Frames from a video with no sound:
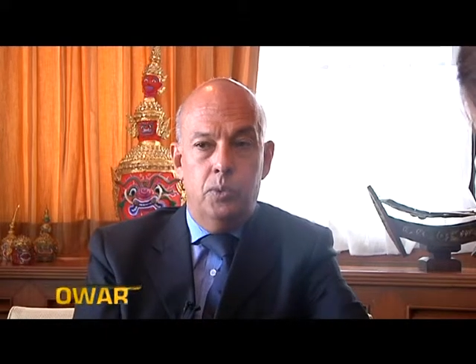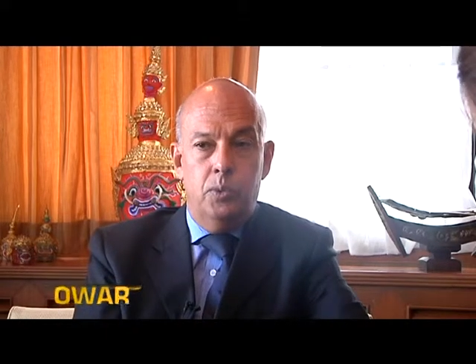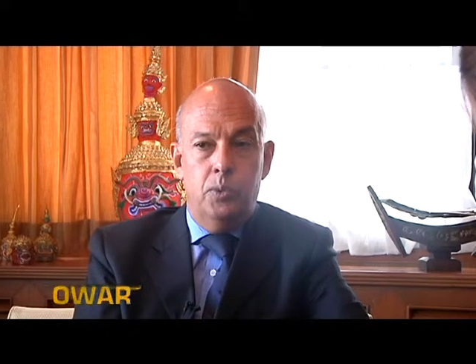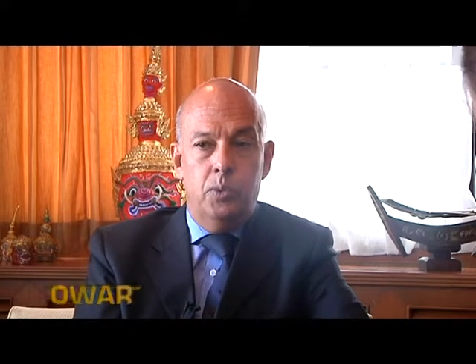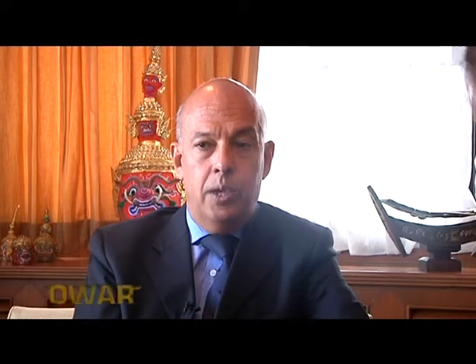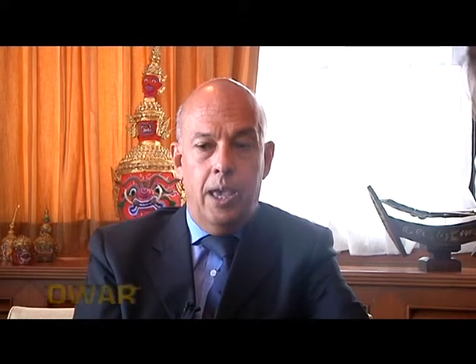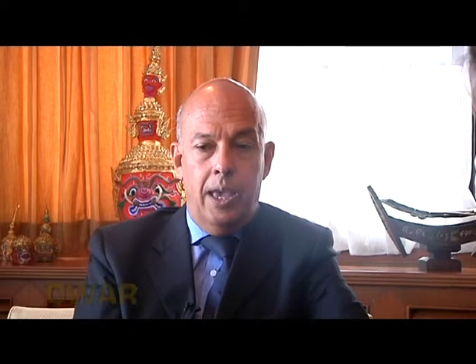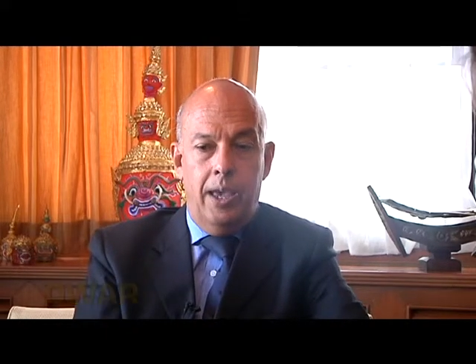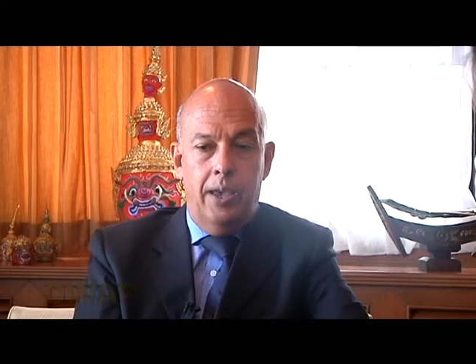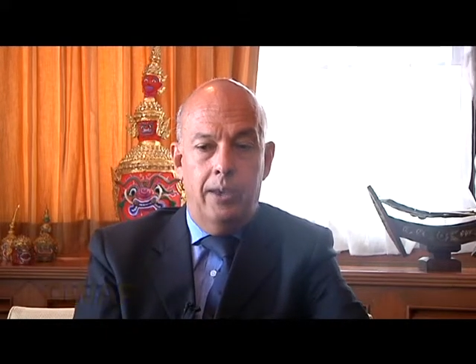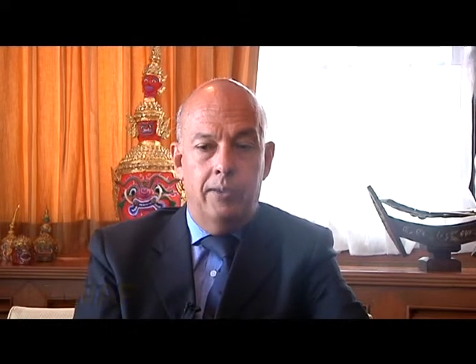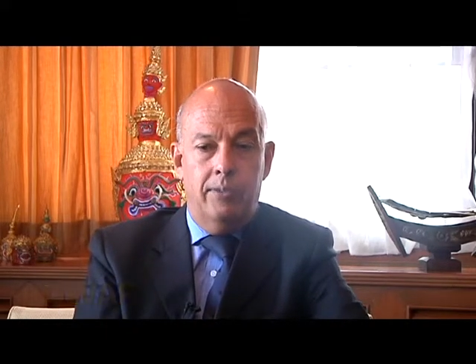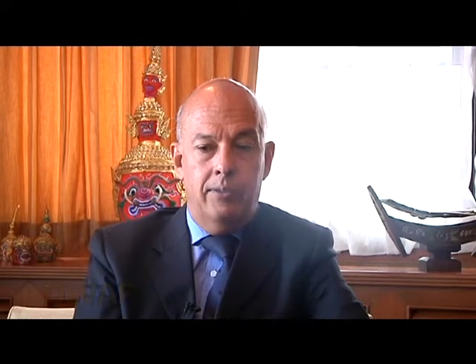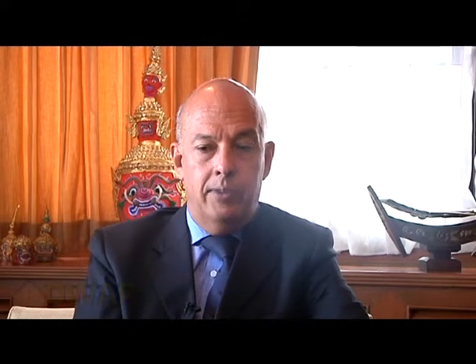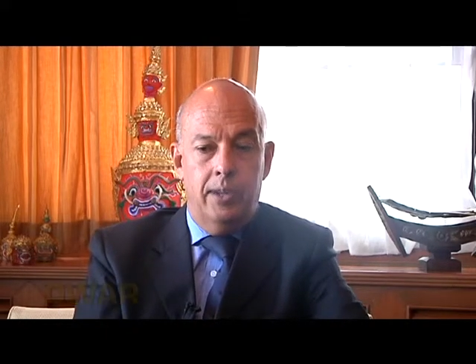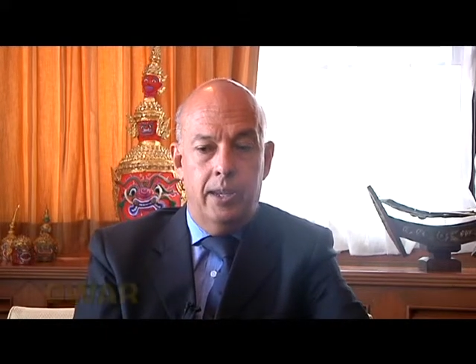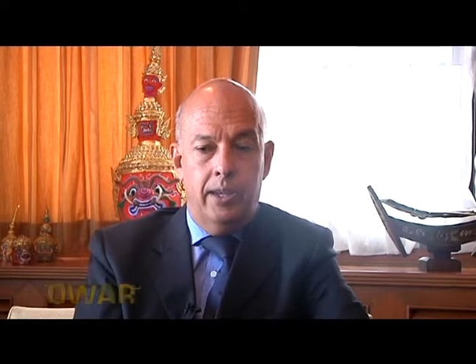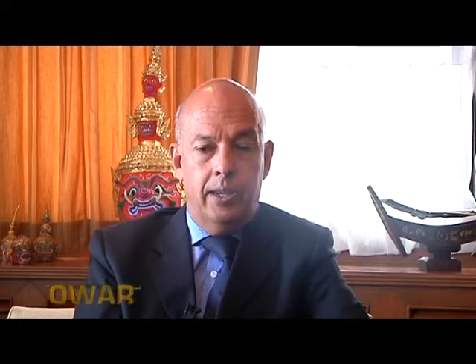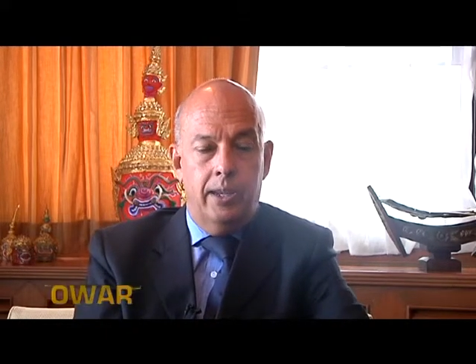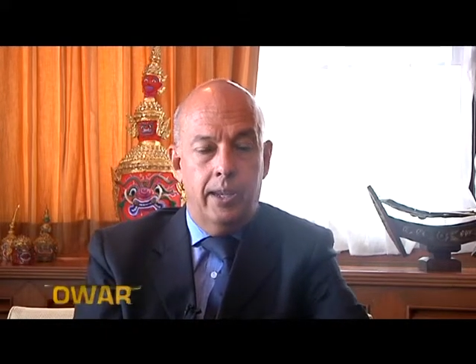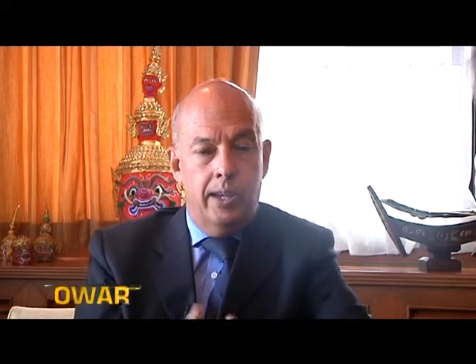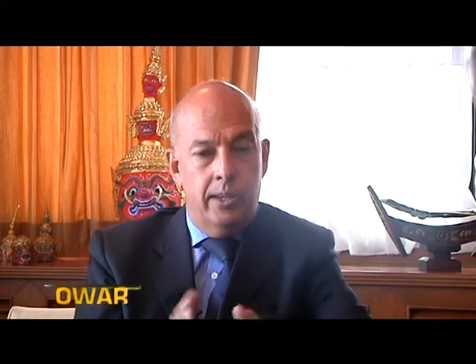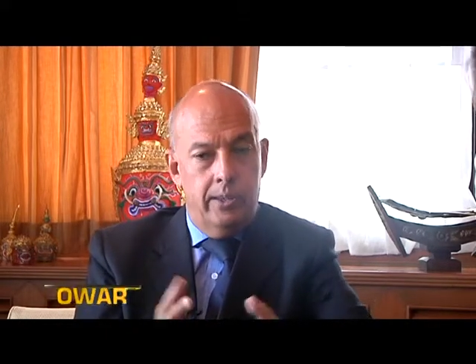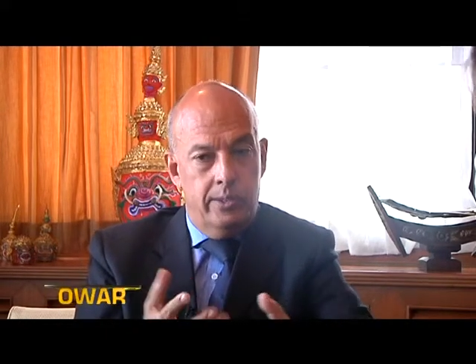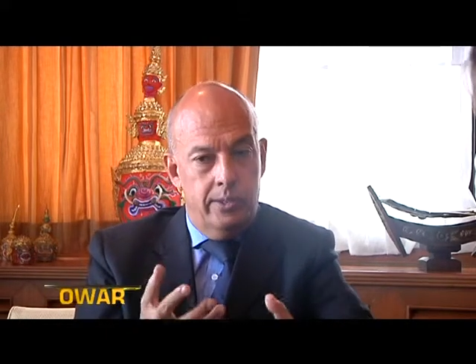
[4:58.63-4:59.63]
to have
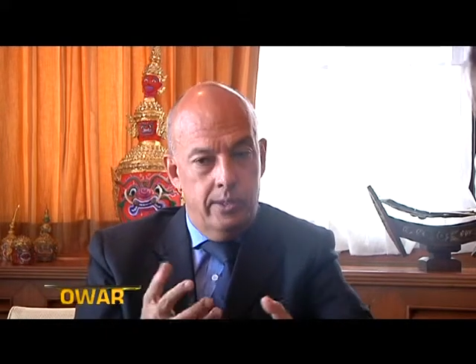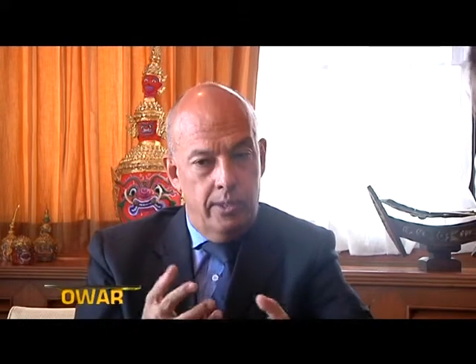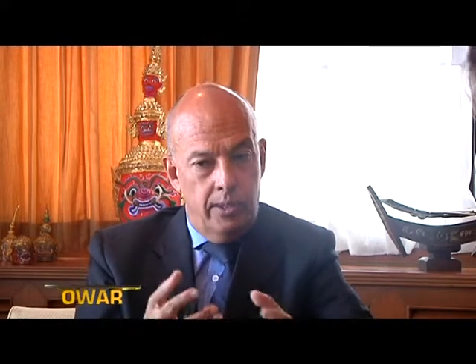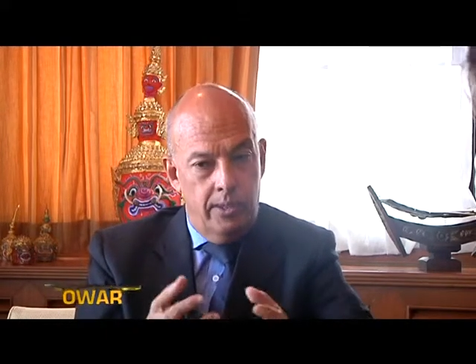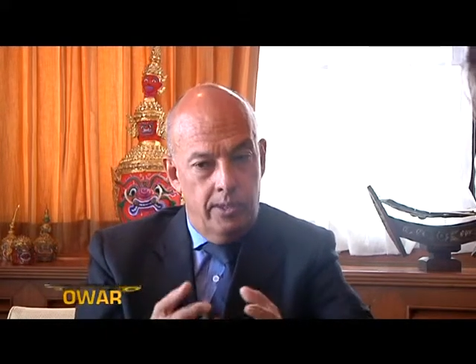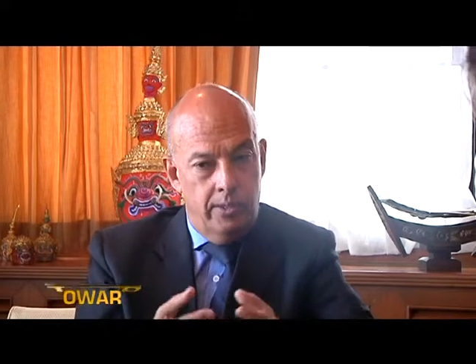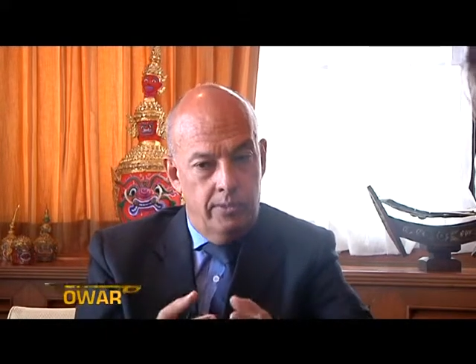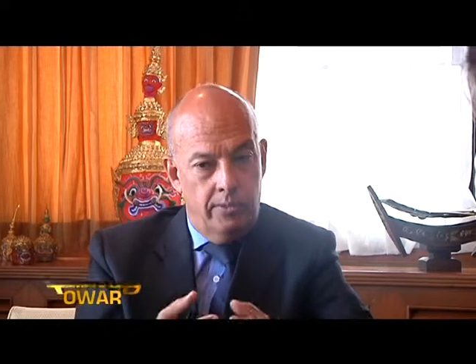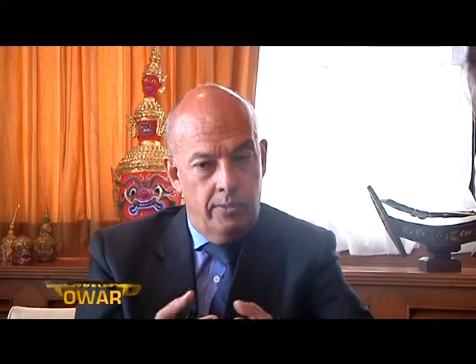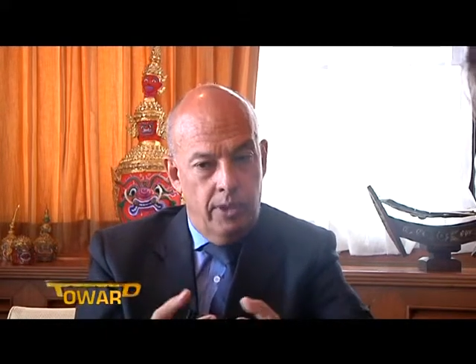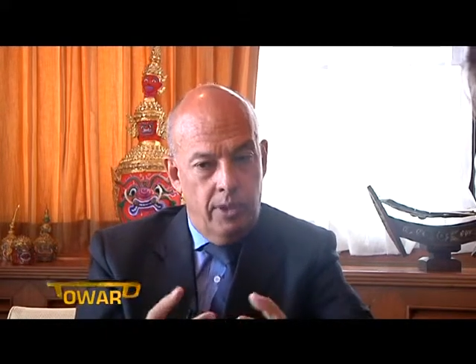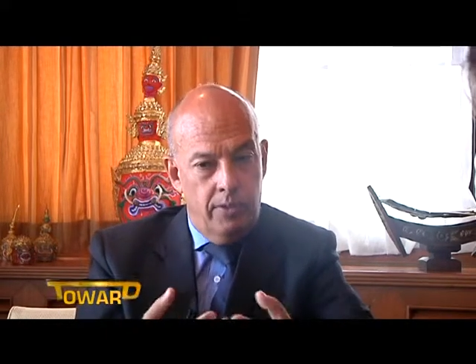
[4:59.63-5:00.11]
like an, a,